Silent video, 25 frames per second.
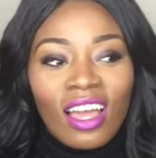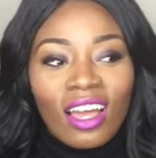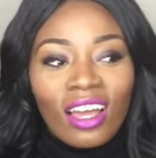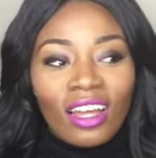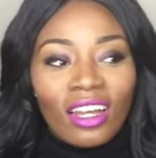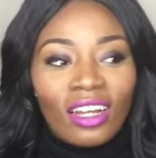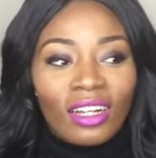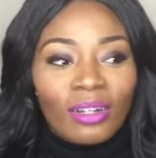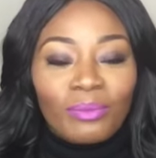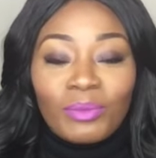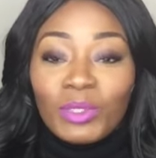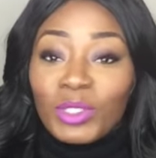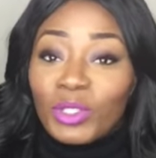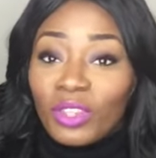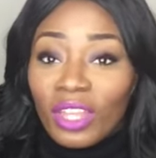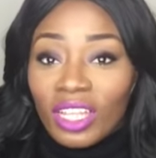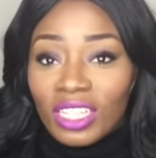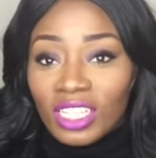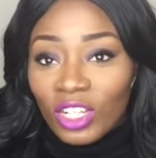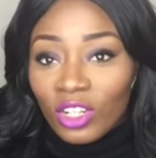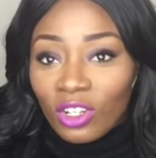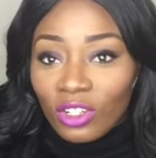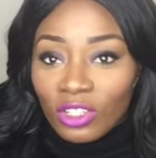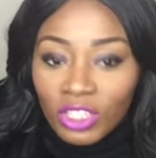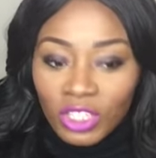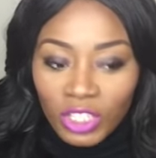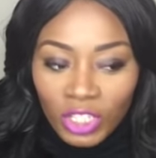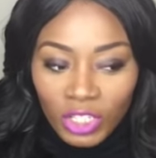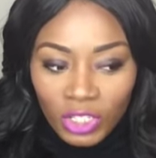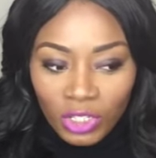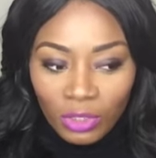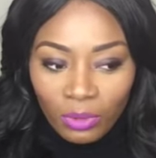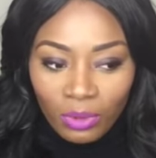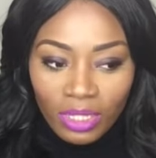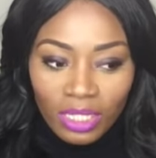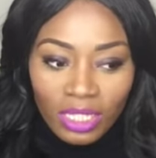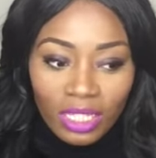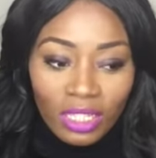So that's the
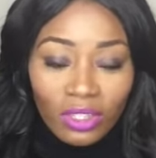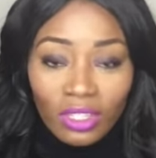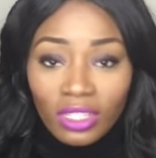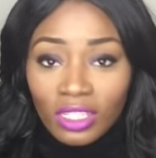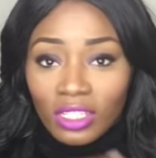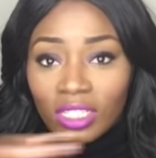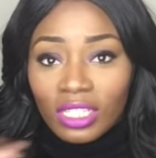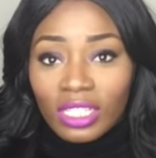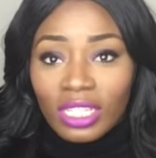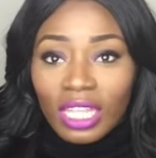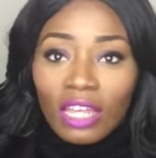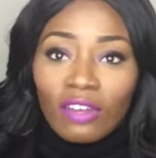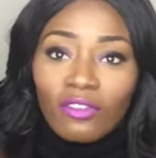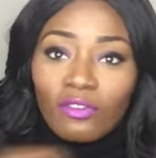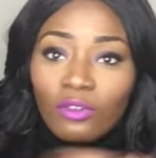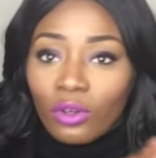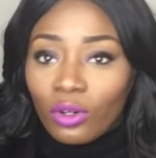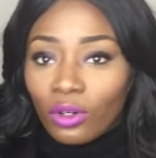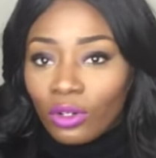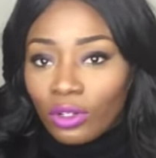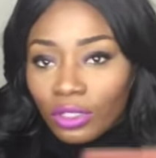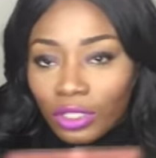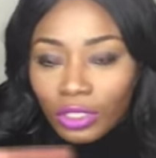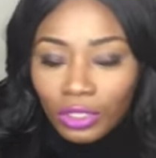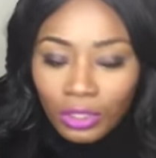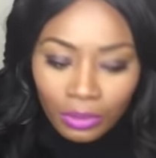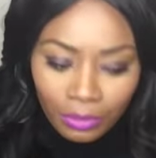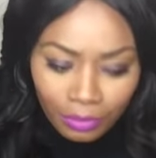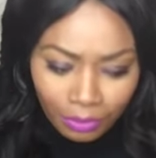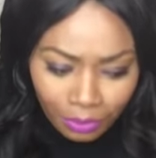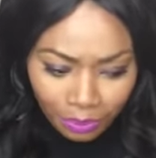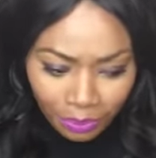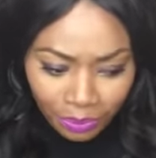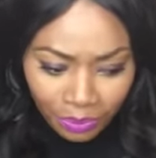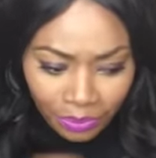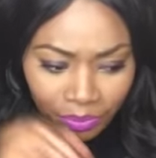constituent. So they're just there for, you know,